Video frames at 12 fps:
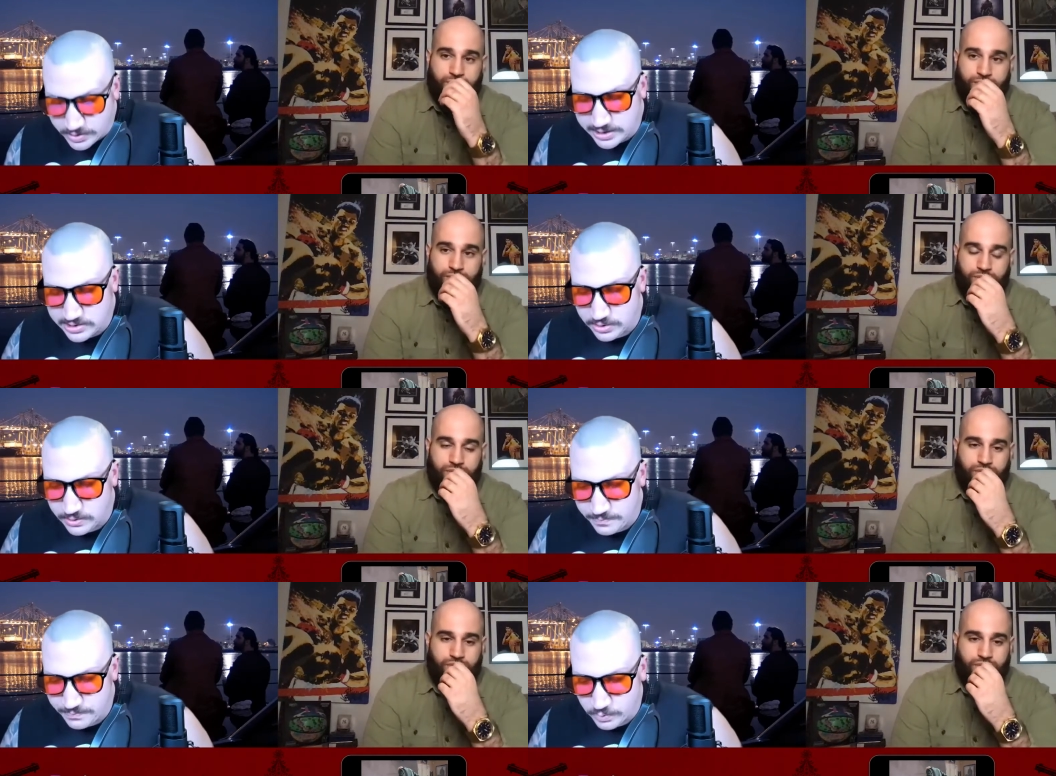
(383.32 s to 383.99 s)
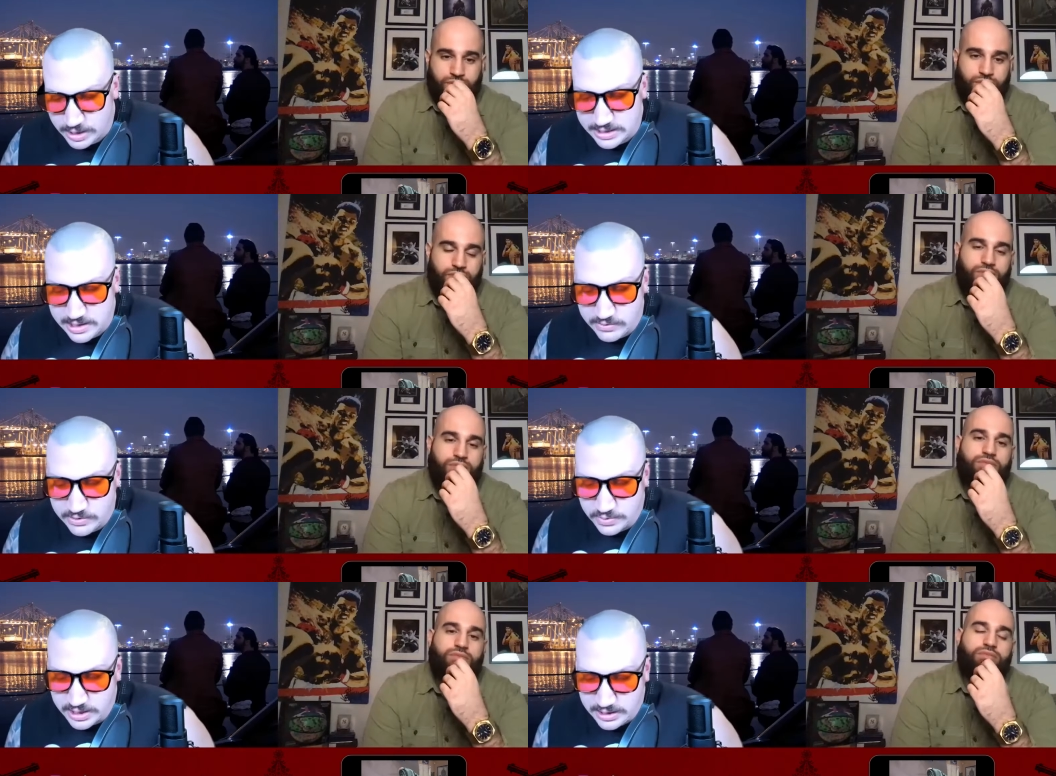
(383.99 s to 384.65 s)
Speaker 1: okay, so what I thought
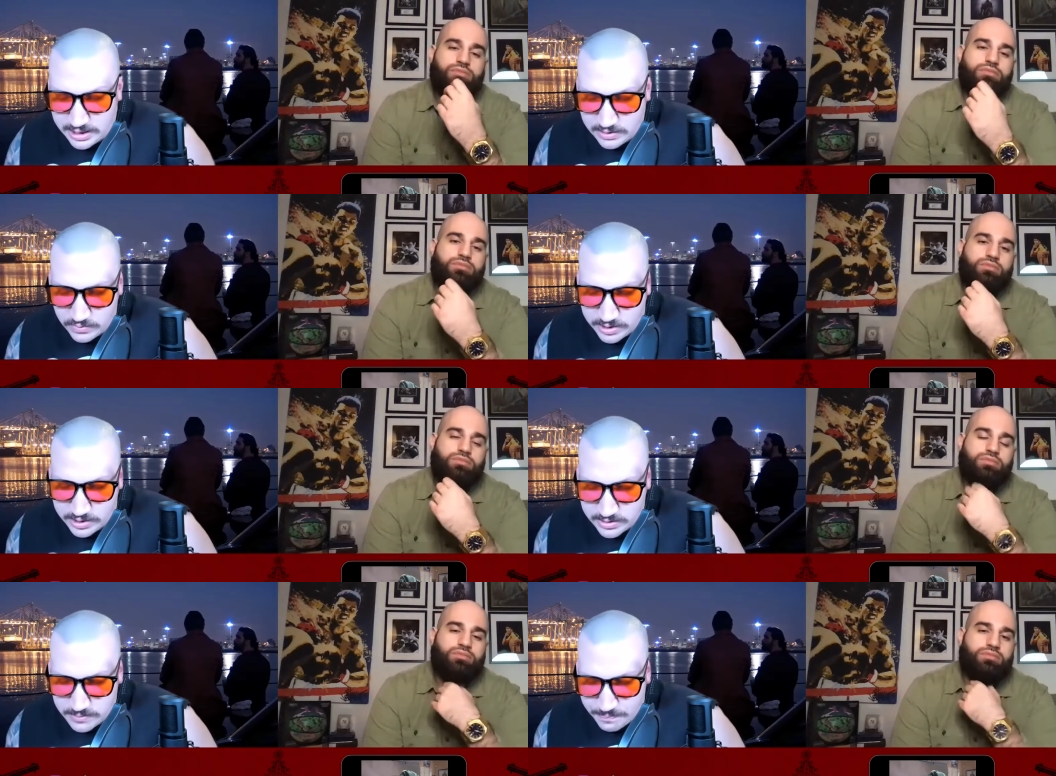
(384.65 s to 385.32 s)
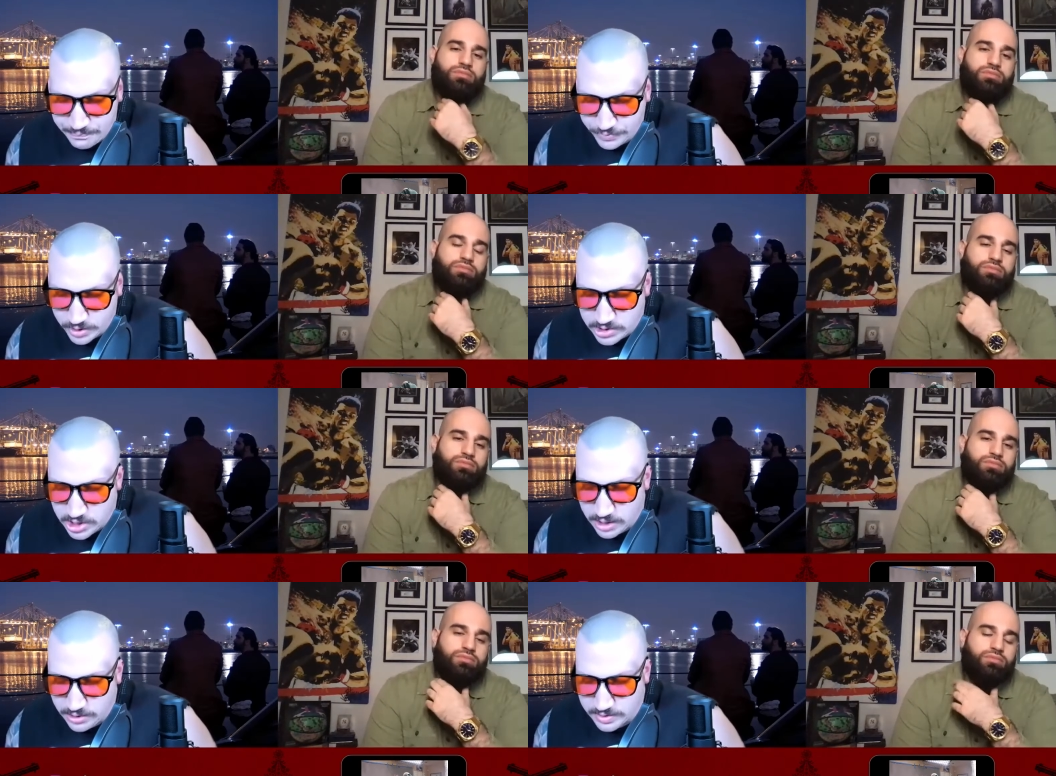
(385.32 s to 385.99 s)
was really neat was
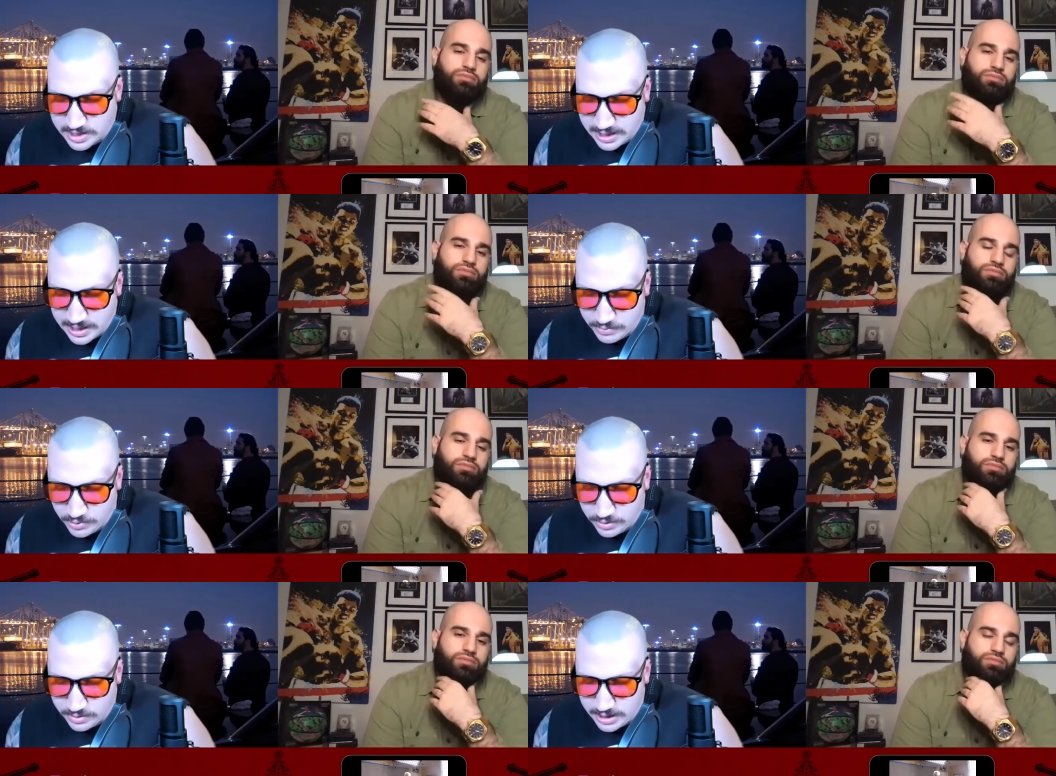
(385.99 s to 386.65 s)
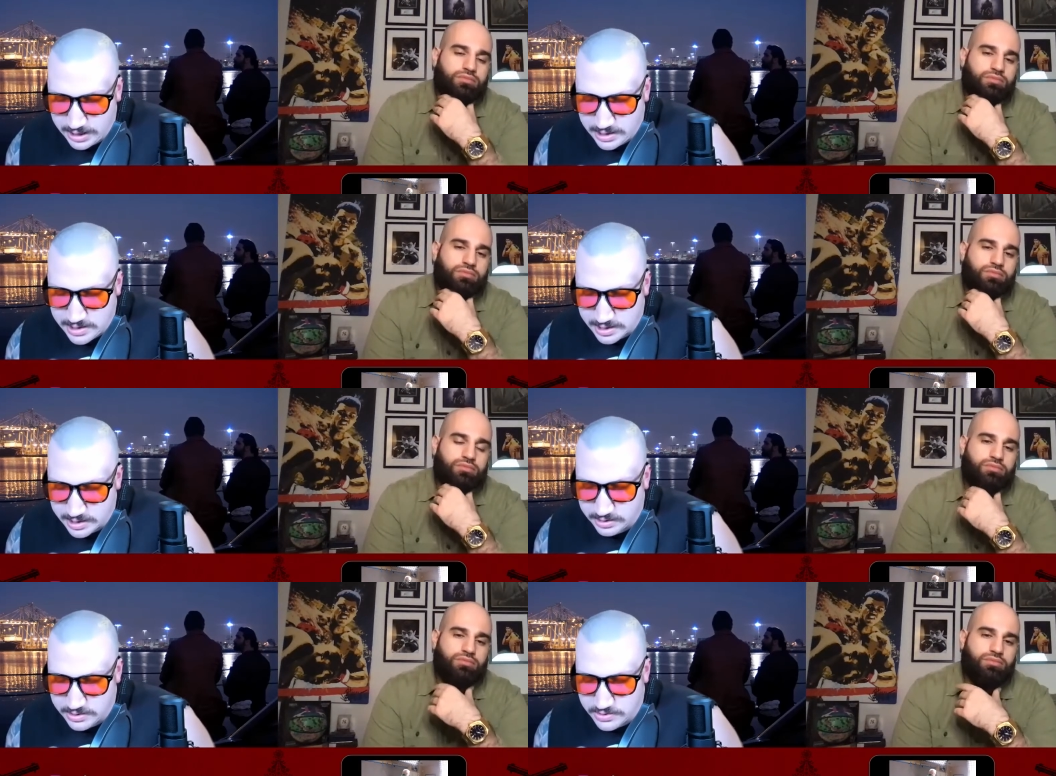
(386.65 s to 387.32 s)
Donald Cammell and
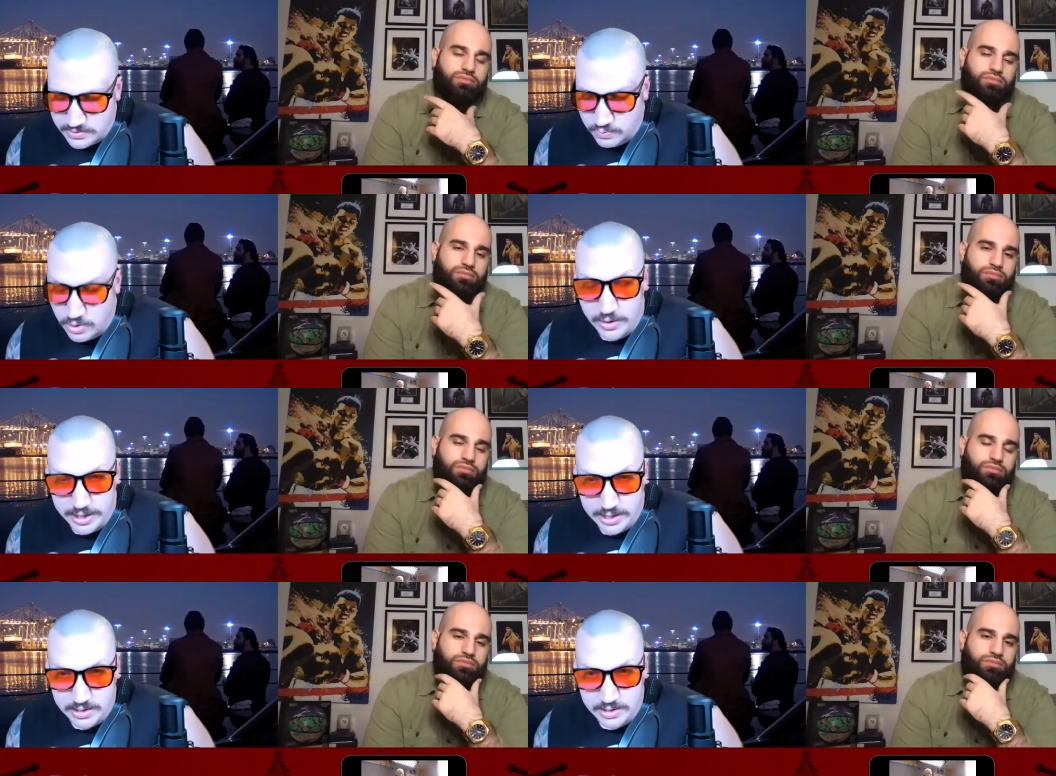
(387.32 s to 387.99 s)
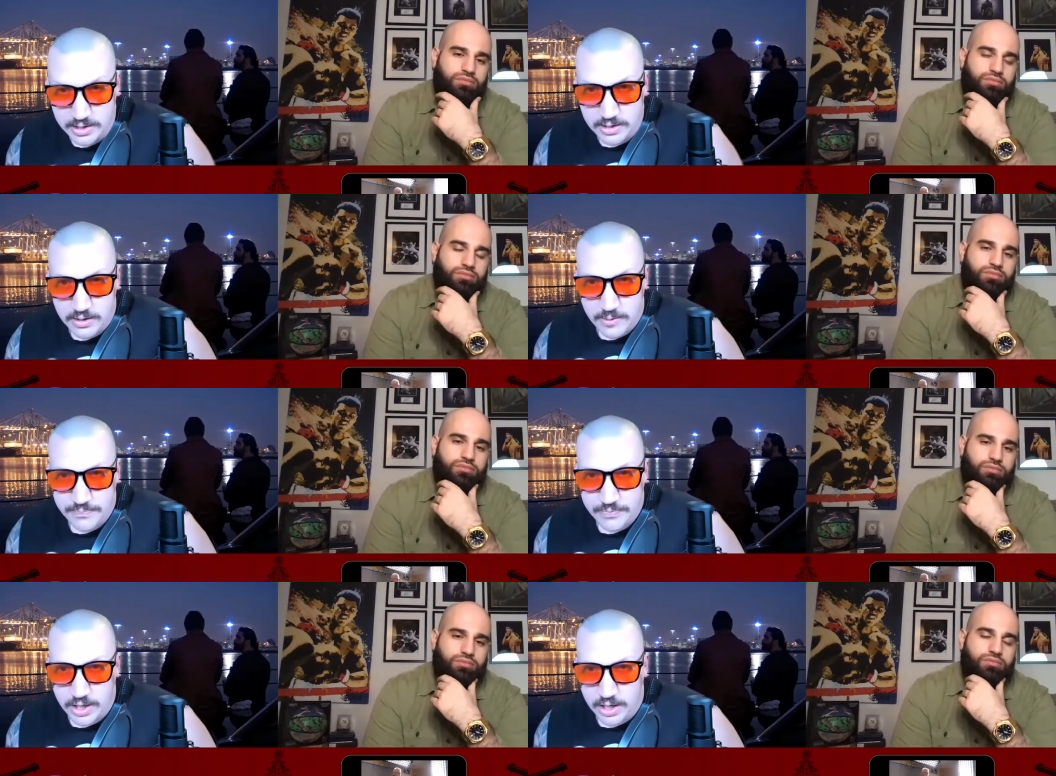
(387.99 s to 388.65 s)
Nicolas Roeg
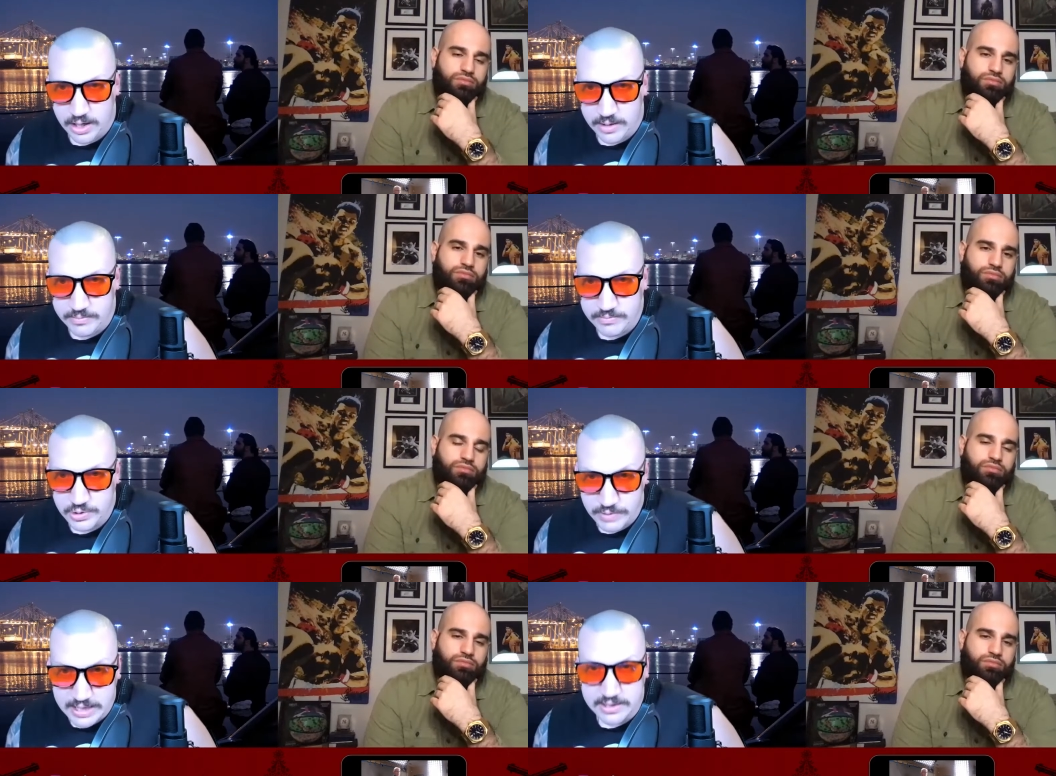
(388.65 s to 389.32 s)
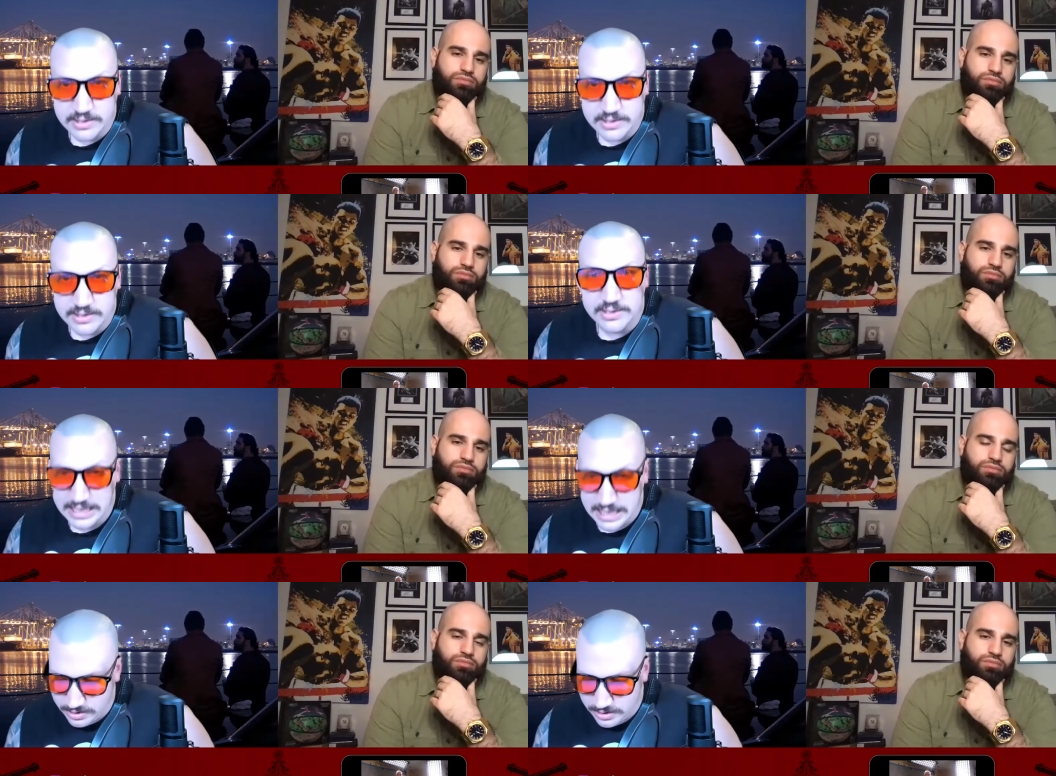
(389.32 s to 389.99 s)
um, directed this
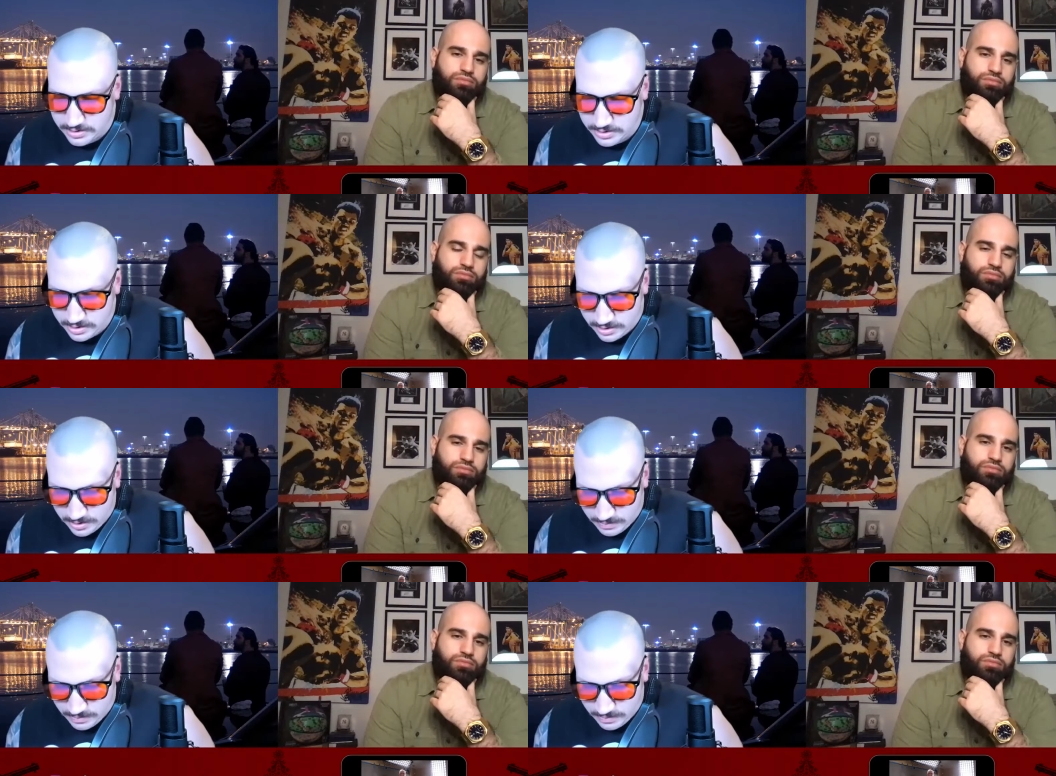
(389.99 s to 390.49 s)
together,